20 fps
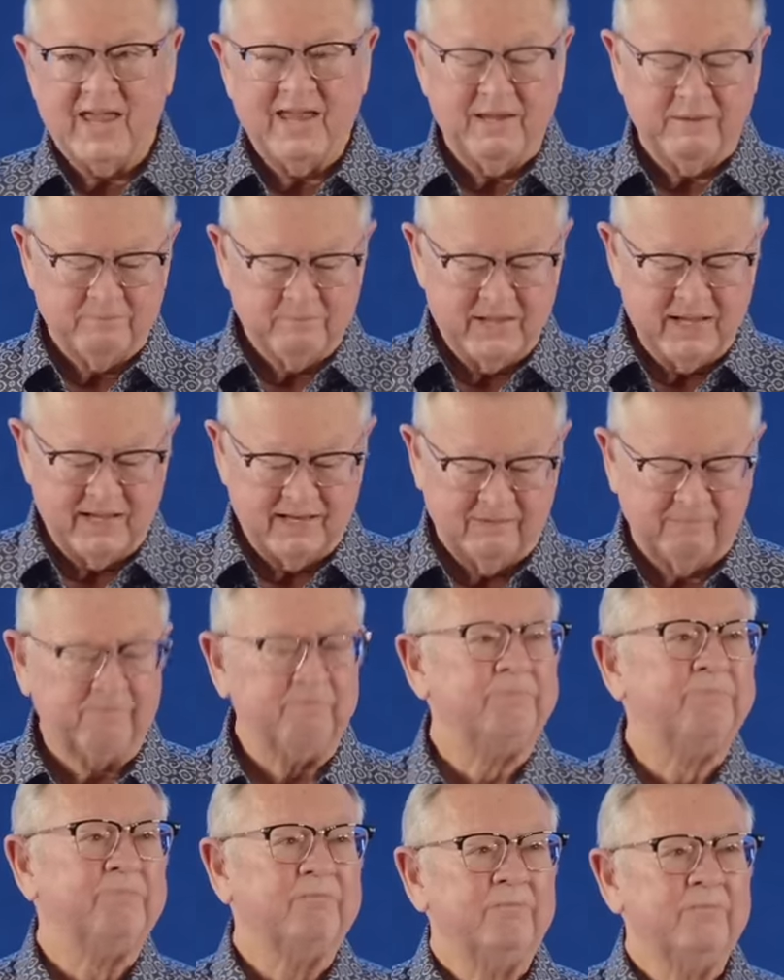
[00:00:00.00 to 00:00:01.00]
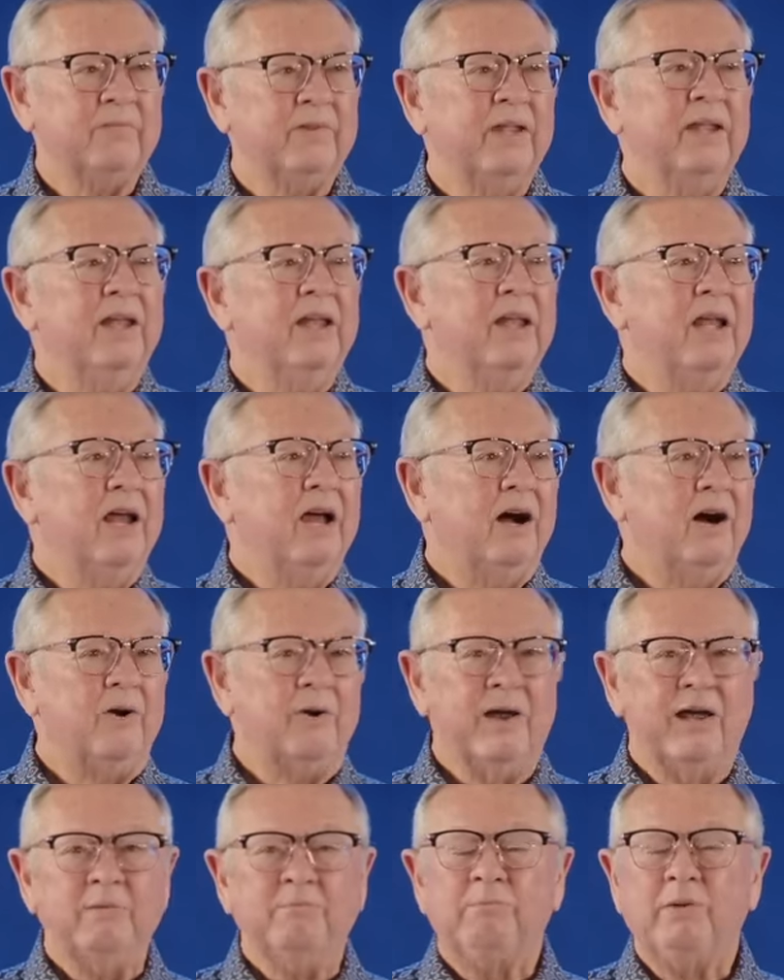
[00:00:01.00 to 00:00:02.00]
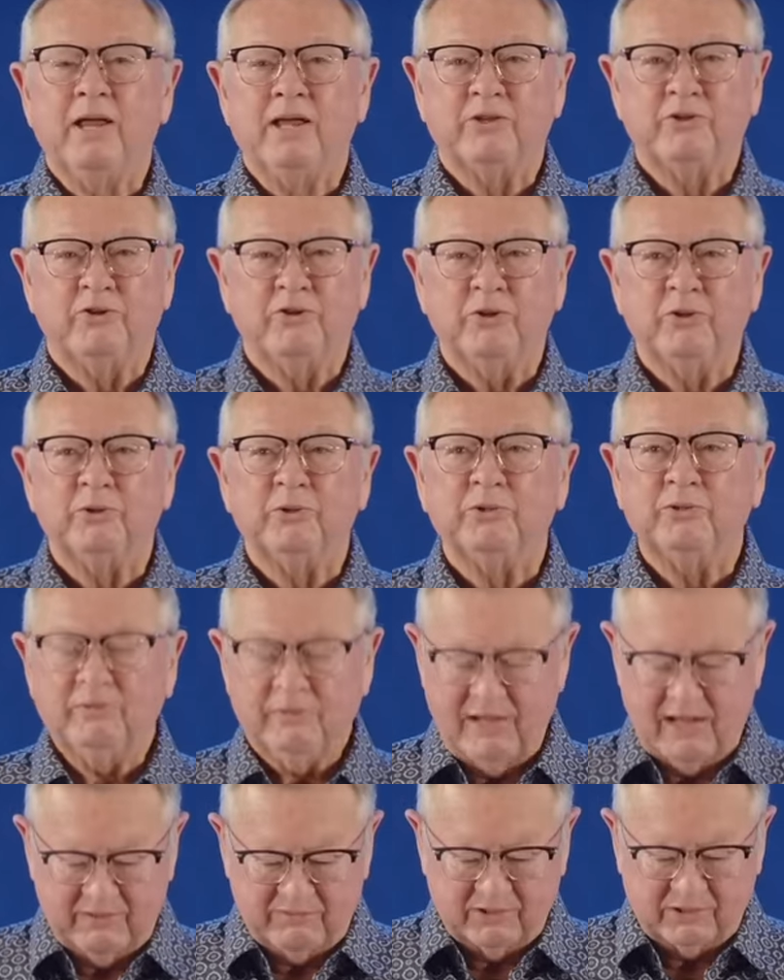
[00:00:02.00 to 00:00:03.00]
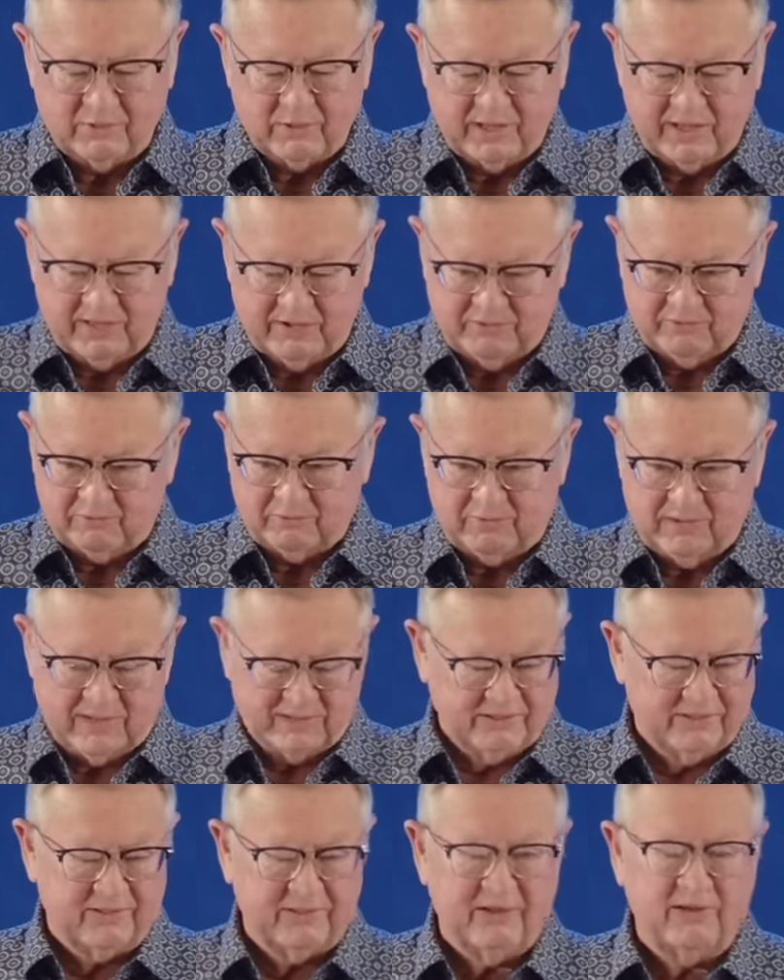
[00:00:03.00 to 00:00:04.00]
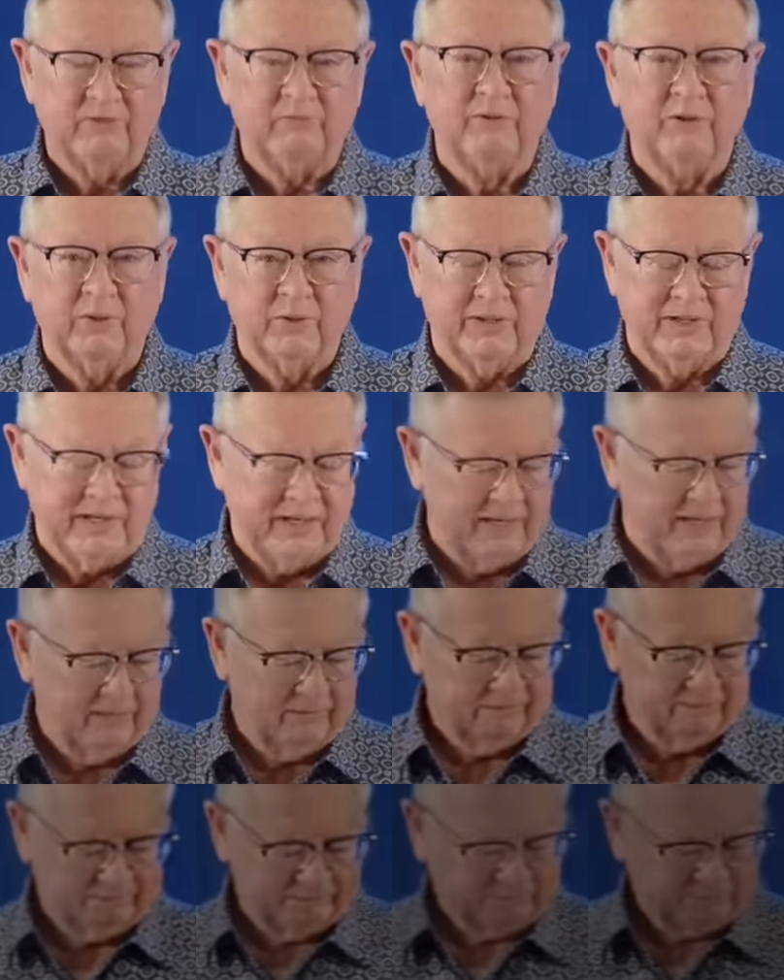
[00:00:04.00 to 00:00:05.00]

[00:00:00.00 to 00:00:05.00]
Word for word: Amen. All right, bless you. Have a great rest of your day.